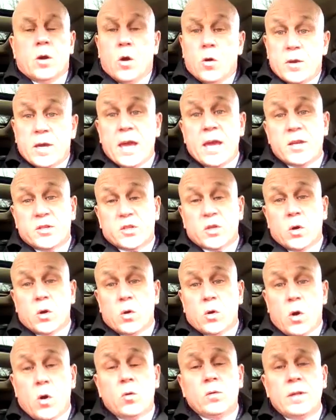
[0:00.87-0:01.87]
Okay, so
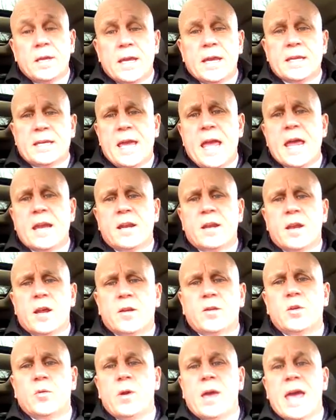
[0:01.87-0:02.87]
only in
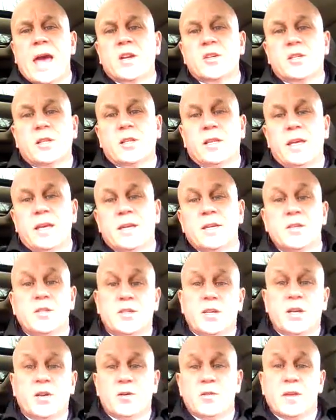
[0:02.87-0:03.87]
Canada do we actually
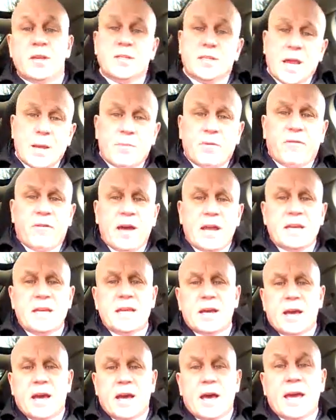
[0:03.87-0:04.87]
consider this type of
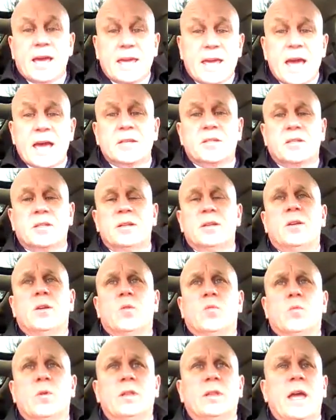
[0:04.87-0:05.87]
idea, I guess,
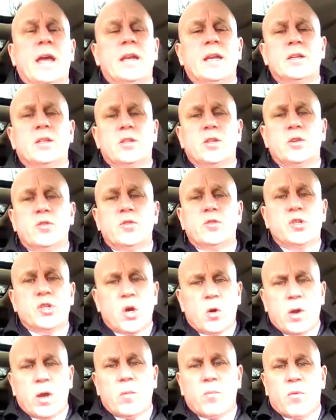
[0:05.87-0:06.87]
related to
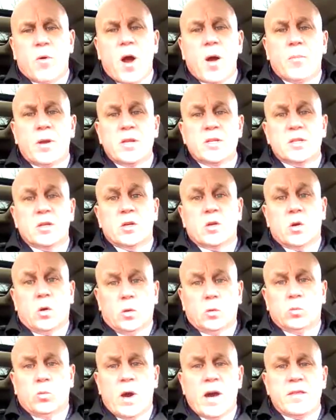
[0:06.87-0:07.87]
showing properties in
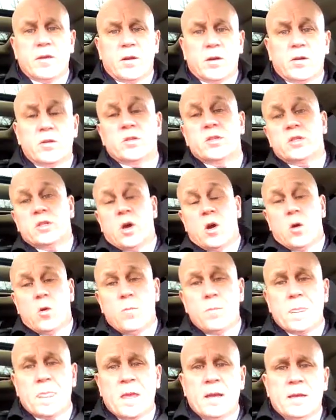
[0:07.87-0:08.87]
cold weather. So,
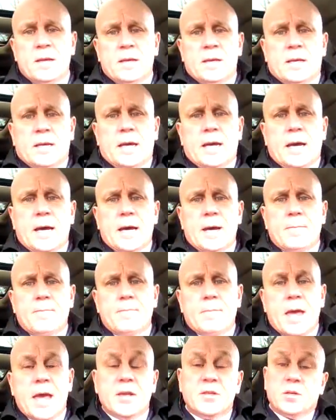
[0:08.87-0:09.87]

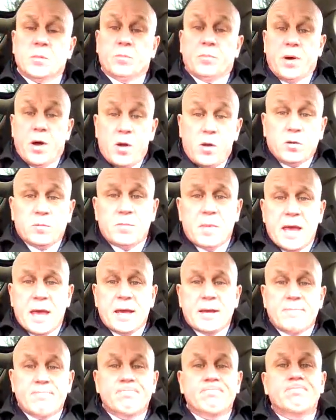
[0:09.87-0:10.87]
as a bald
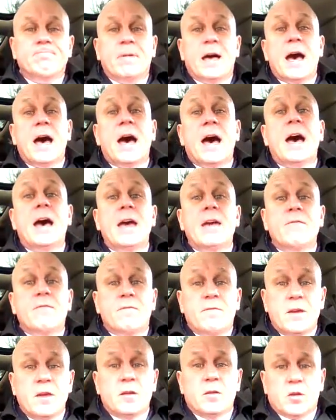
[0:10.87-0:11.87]
man, I
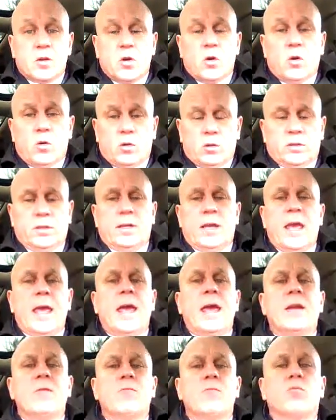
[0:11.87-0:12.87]
feel the cold,
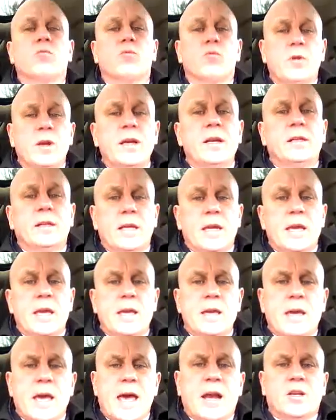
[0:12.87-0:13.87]
and
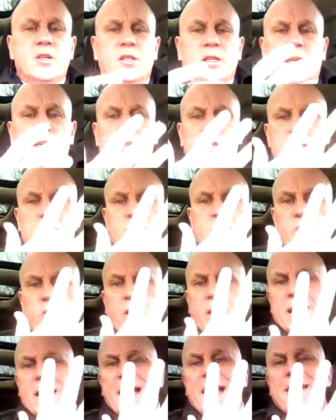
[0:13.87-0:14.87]
really, actually, at this
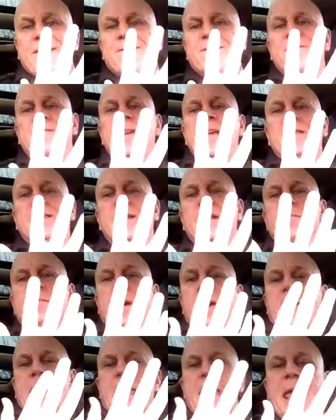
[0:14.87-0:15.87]
point, I feel it in
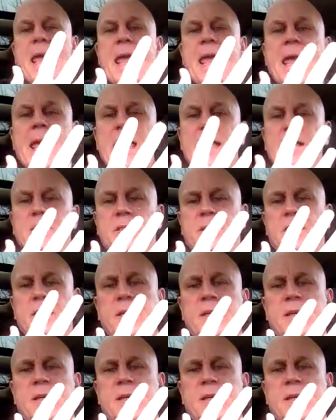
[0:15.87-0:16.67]
my hands.